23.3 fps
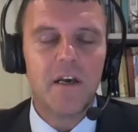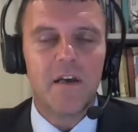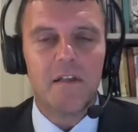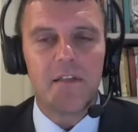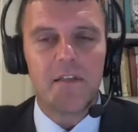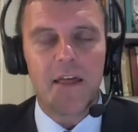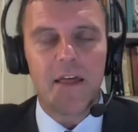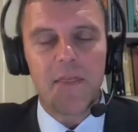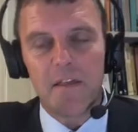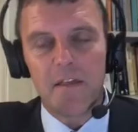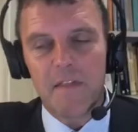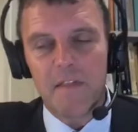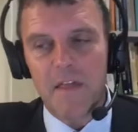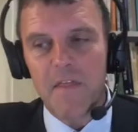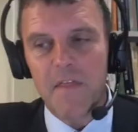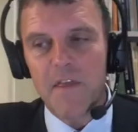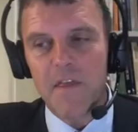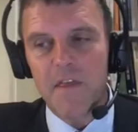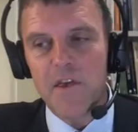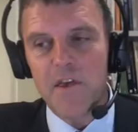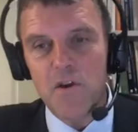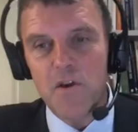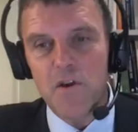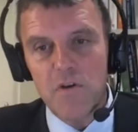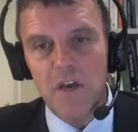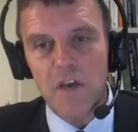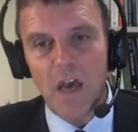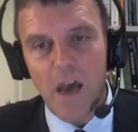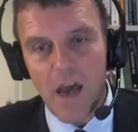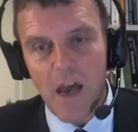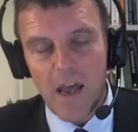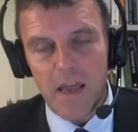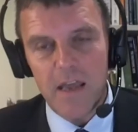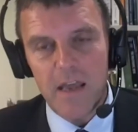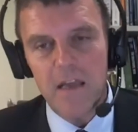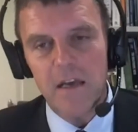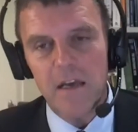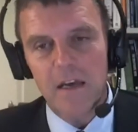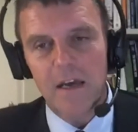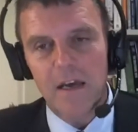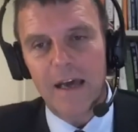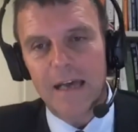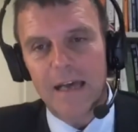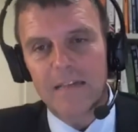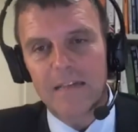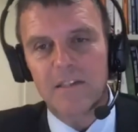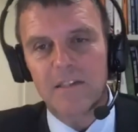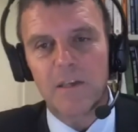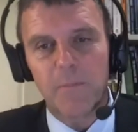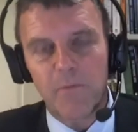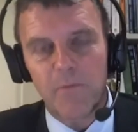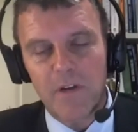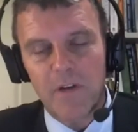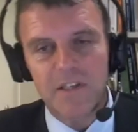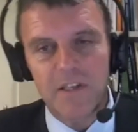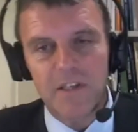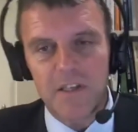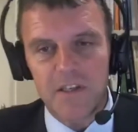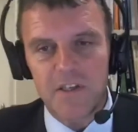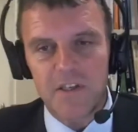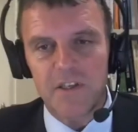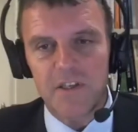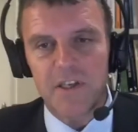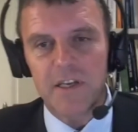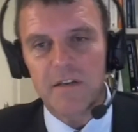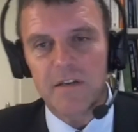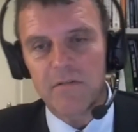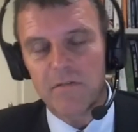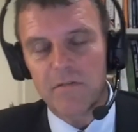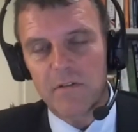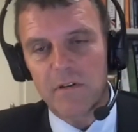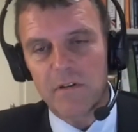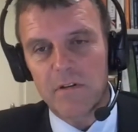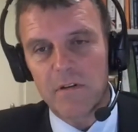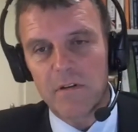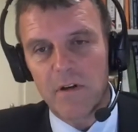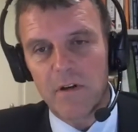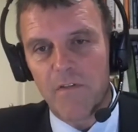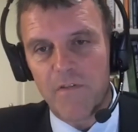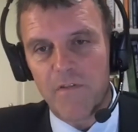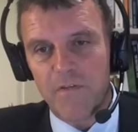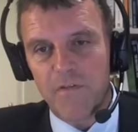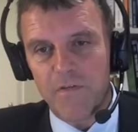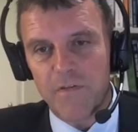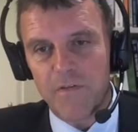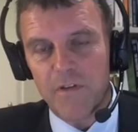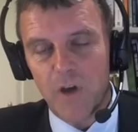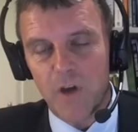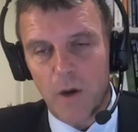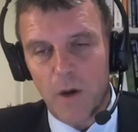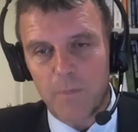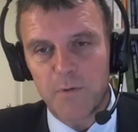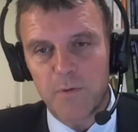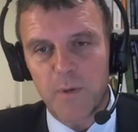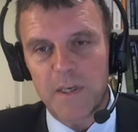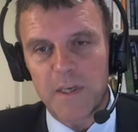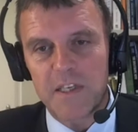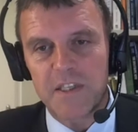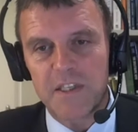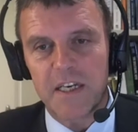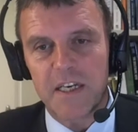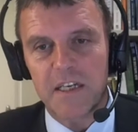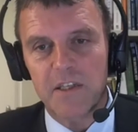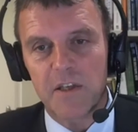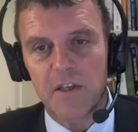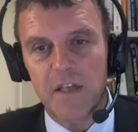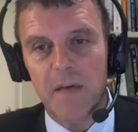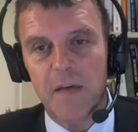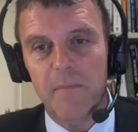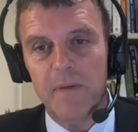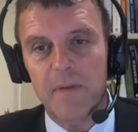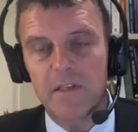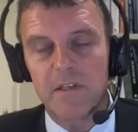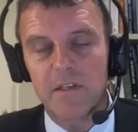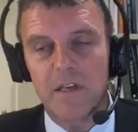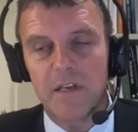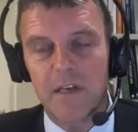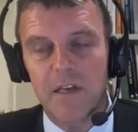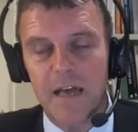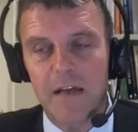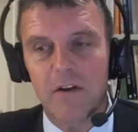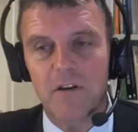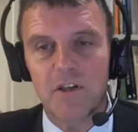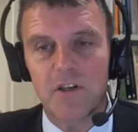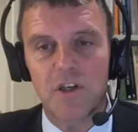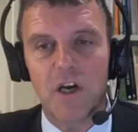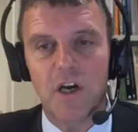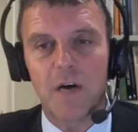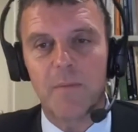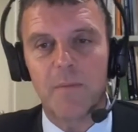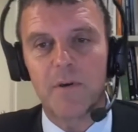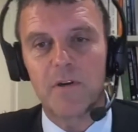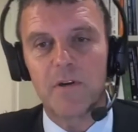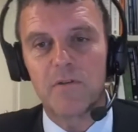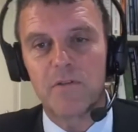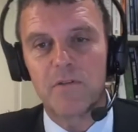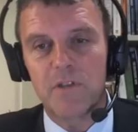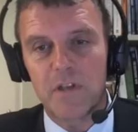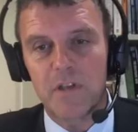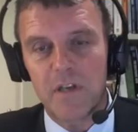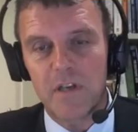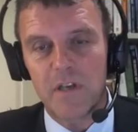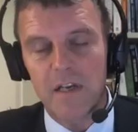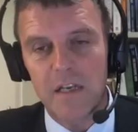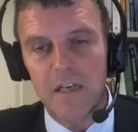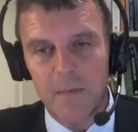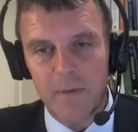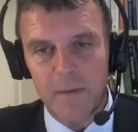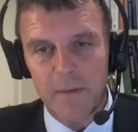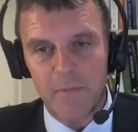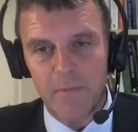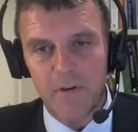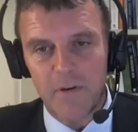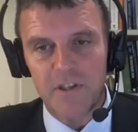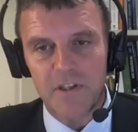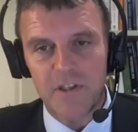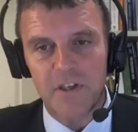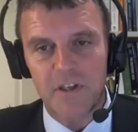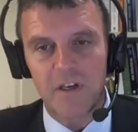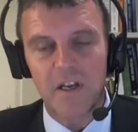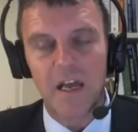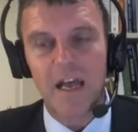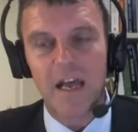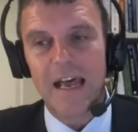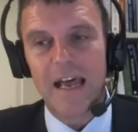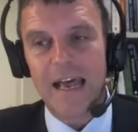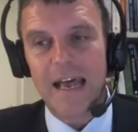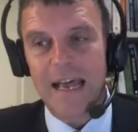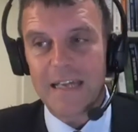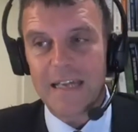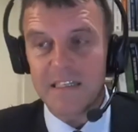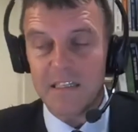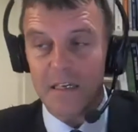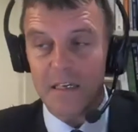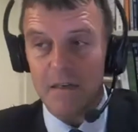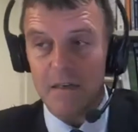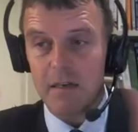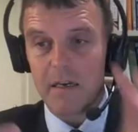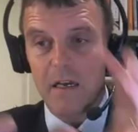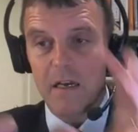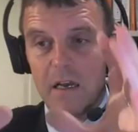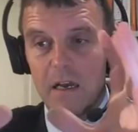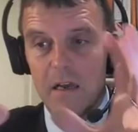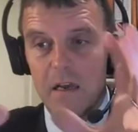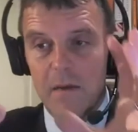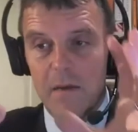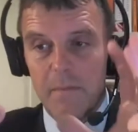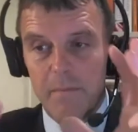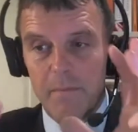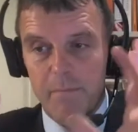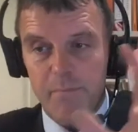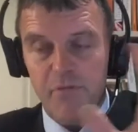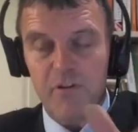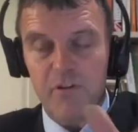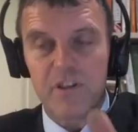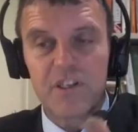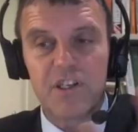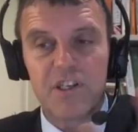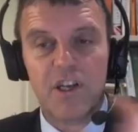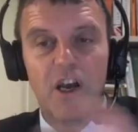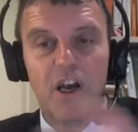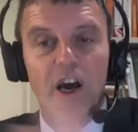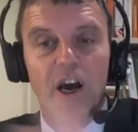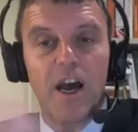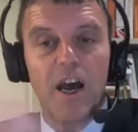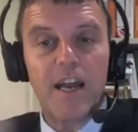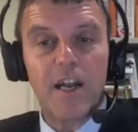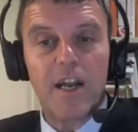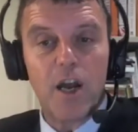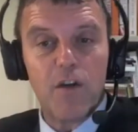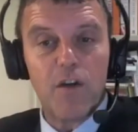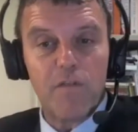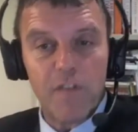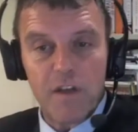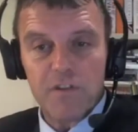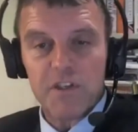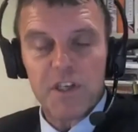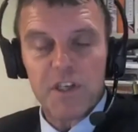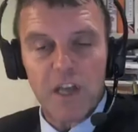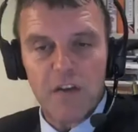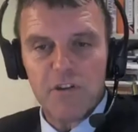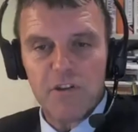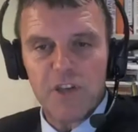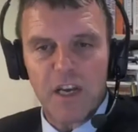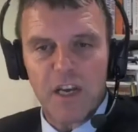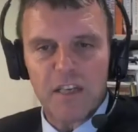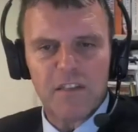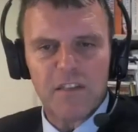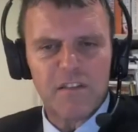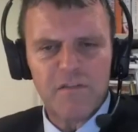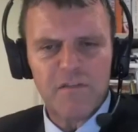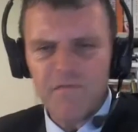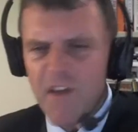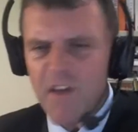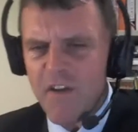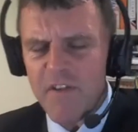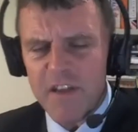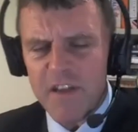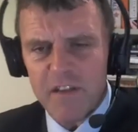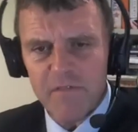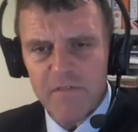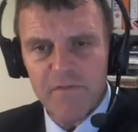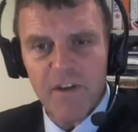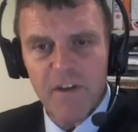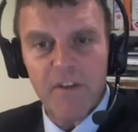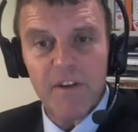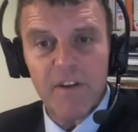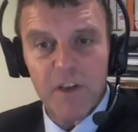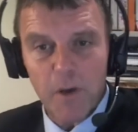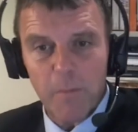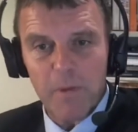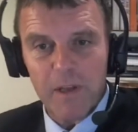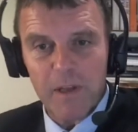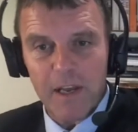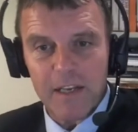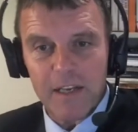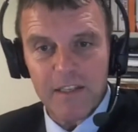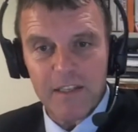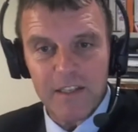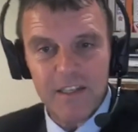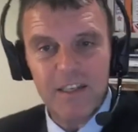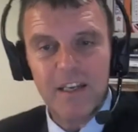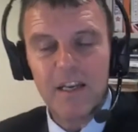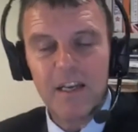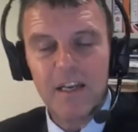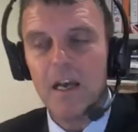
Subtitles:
Then the UK has the presidency of COP26. So that means that Alok Sharma, who's the incoming president, has to preside over those negotiations. Very, very complicated.